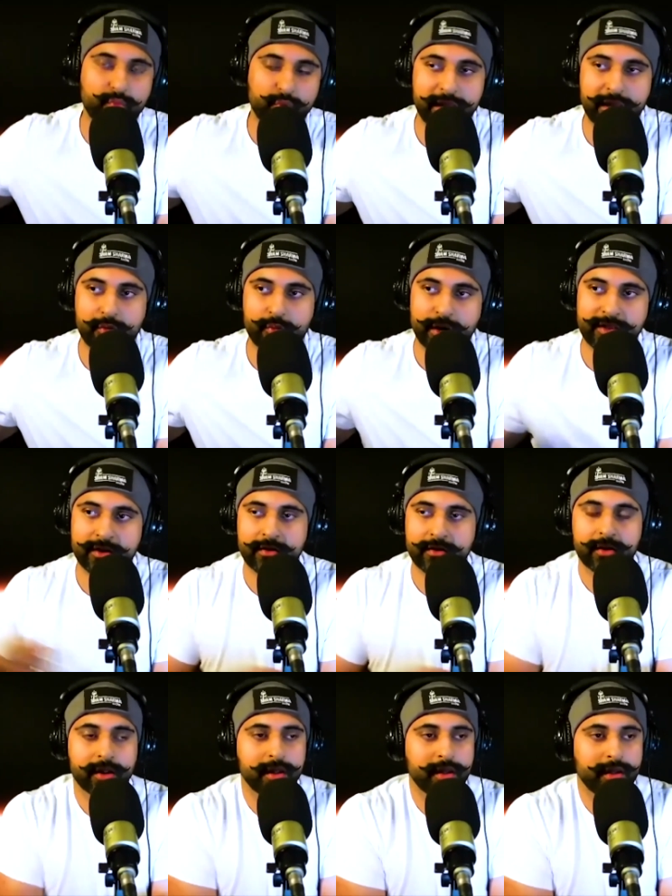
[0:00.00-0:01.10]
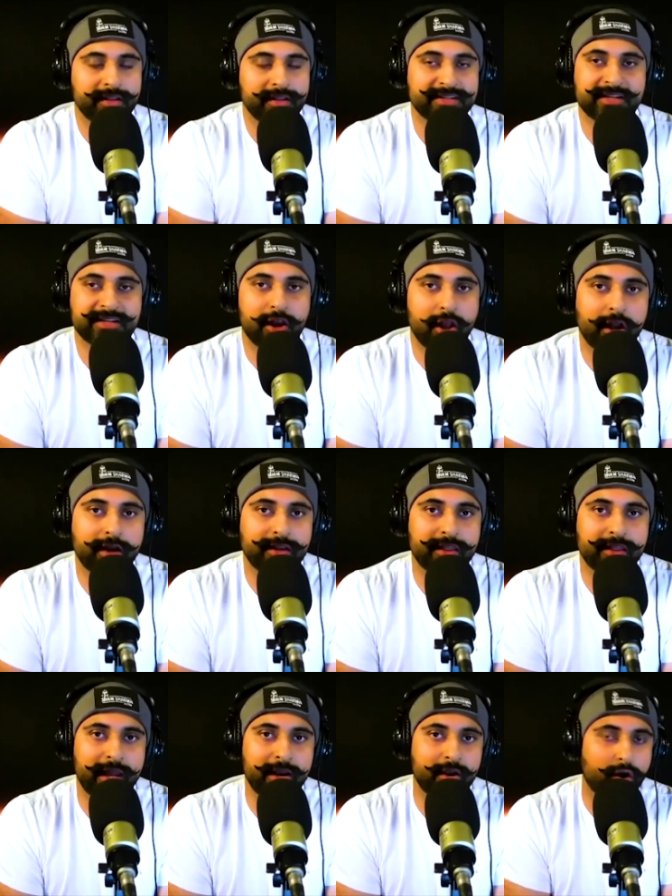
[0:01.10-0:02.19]
wing, whether there's a lot
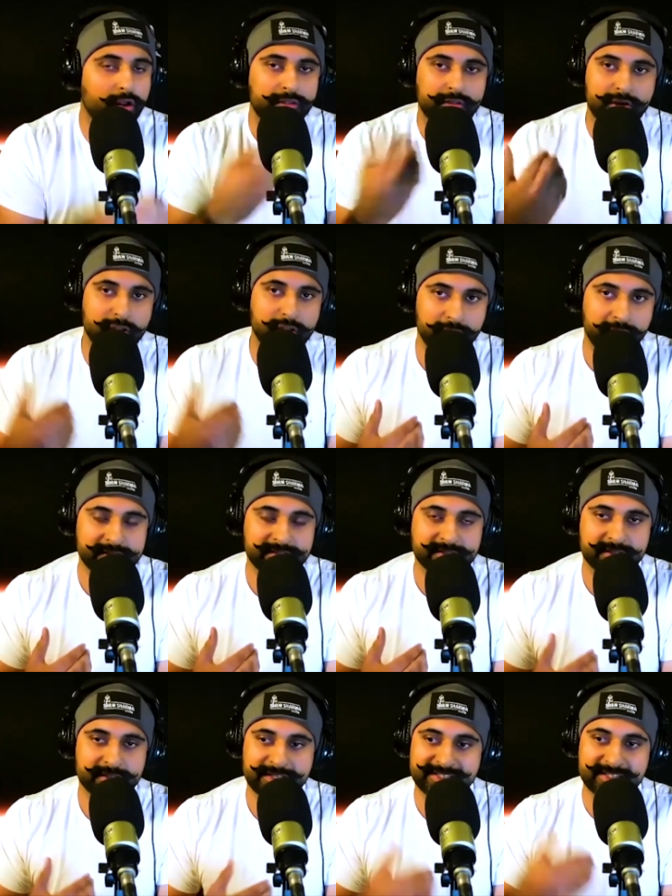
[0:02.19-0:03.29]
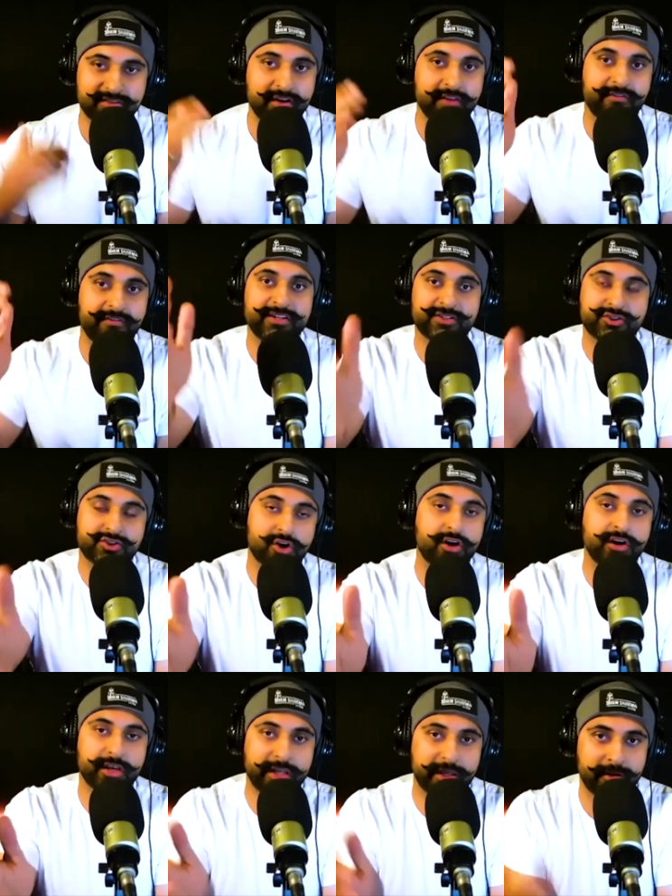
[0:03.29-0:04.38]
that all three of us disagree very
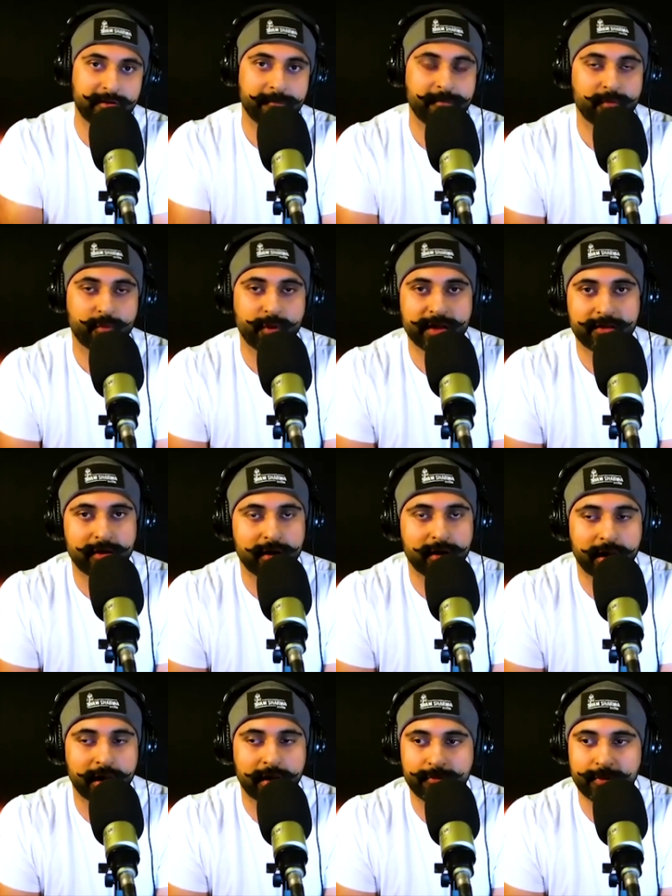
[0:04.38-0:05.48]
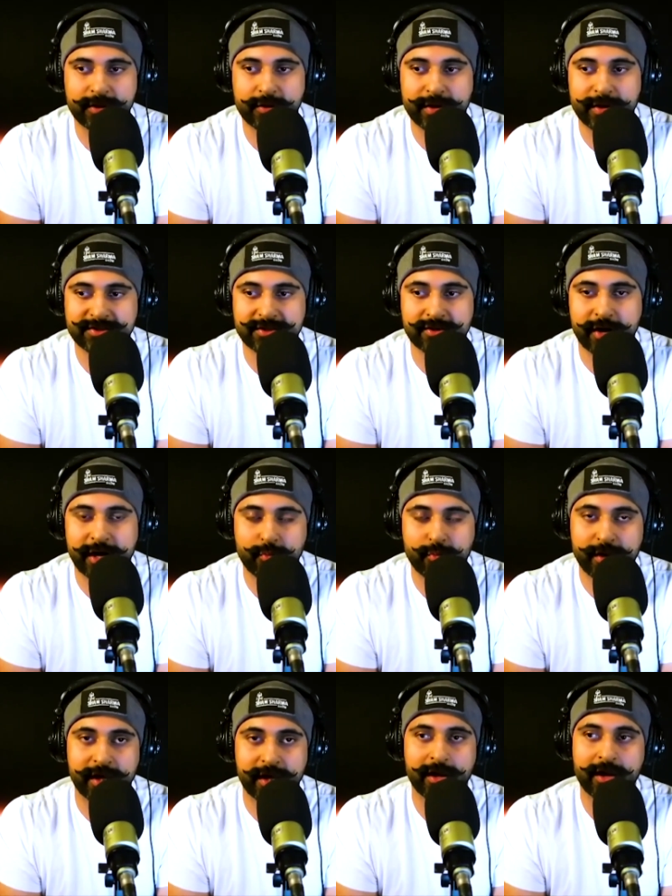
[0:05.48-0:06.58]
strongly with the Western right
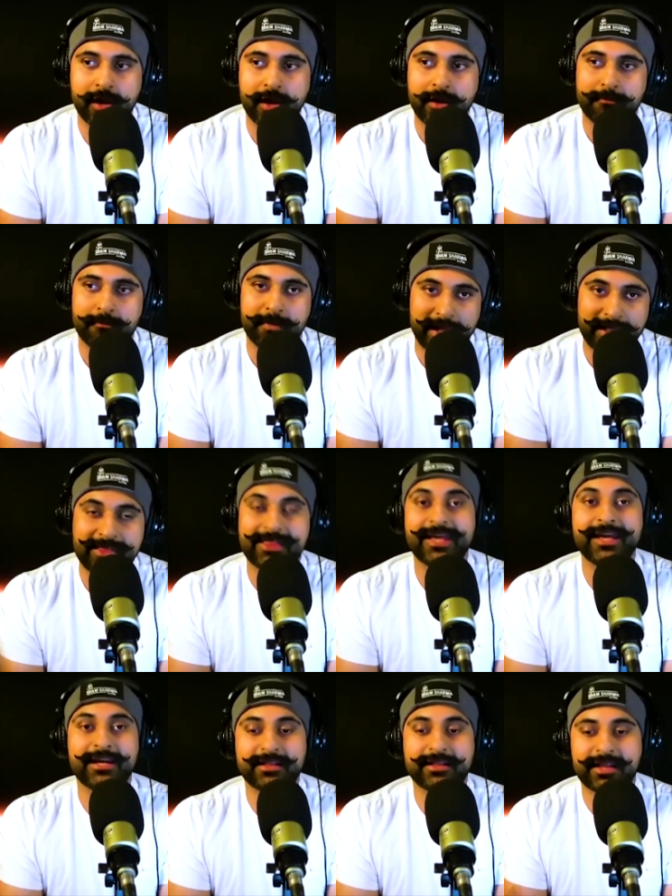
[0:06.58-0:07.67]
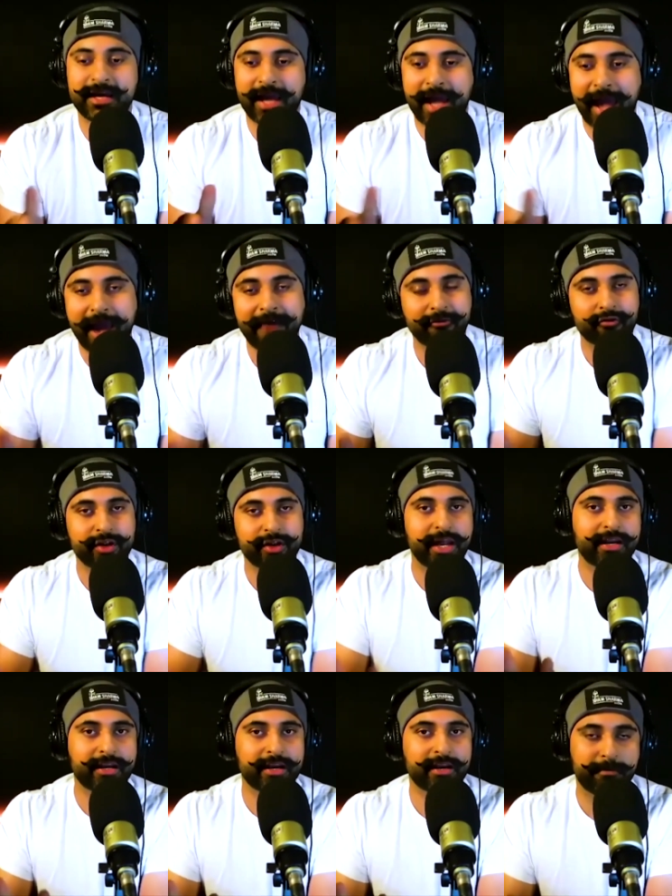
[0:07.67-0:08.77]
wing, but I think they have
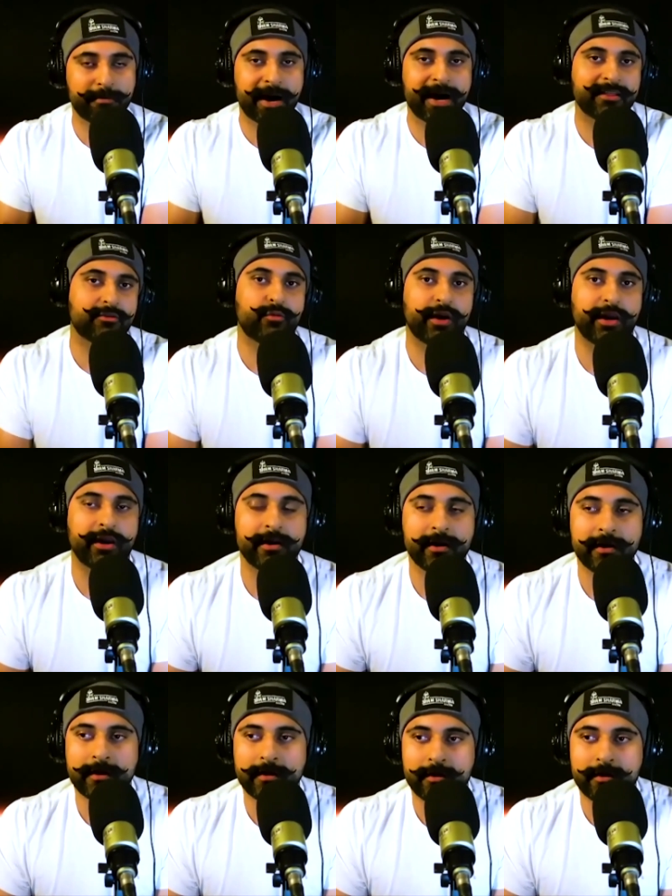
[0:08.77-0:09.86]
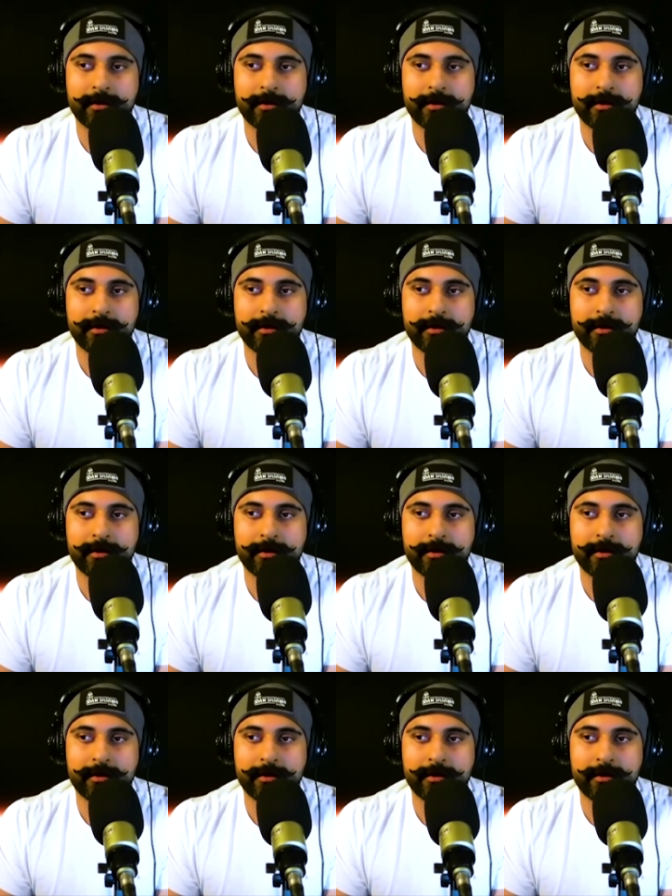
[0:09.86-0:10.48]
created a pathway to